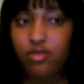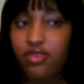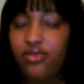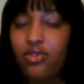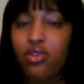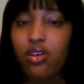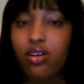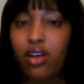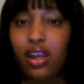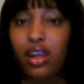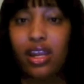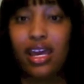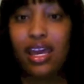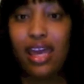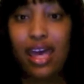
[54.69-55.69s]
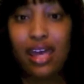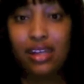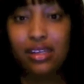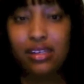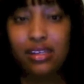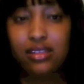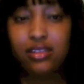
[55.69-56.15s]
before, and I had
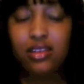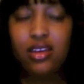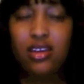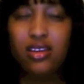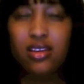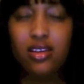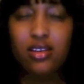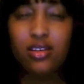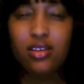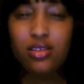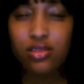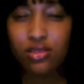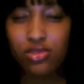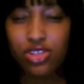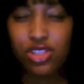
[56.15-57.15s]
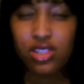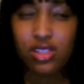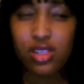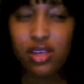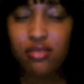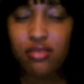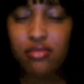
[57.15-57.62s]
it. So she
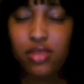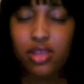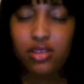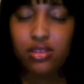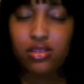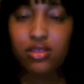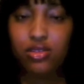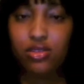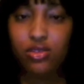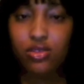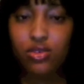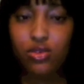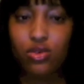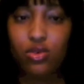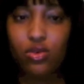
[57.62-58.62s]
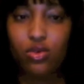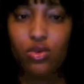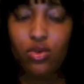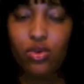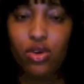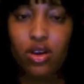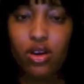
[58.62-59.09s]
sent me
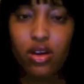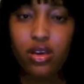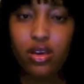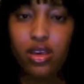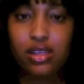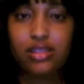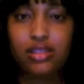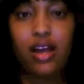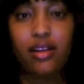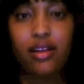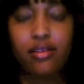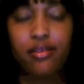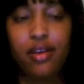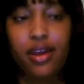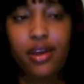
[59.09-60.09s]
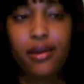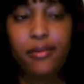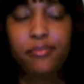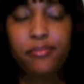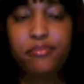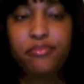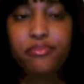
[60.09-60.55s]
to get a
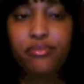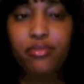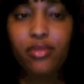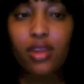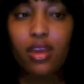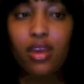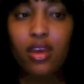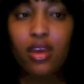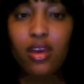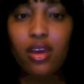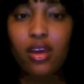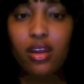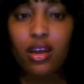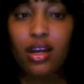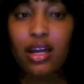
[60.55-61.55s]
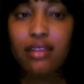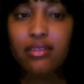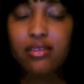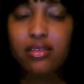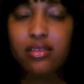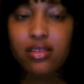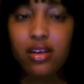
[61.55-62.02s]
sonogram. I
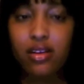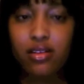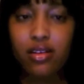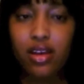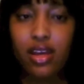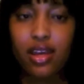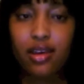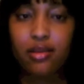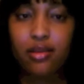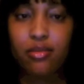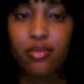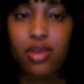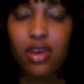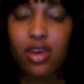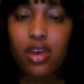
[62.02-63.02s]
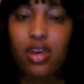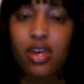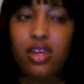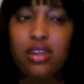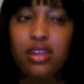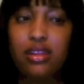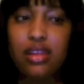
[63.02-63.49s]
got the sonogram,
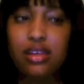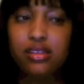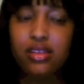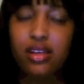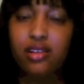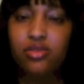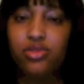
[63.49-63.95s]
and they said